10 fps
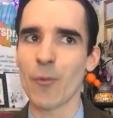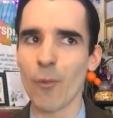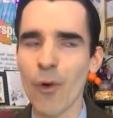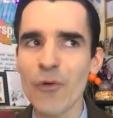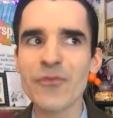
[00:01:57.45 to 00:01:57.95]

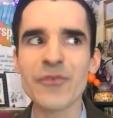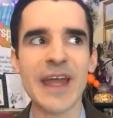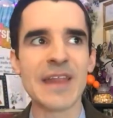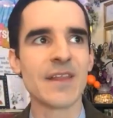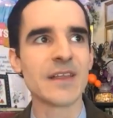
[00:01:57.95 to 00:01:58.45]
wolf
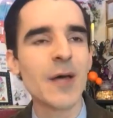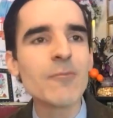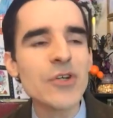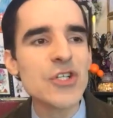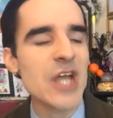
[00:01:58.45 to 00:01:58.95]
and the
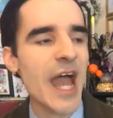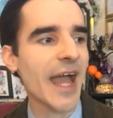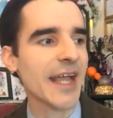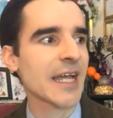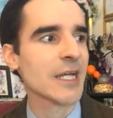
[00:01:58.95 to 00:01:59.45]

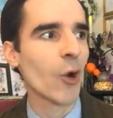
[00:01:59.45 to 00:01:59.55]
lumberjack and a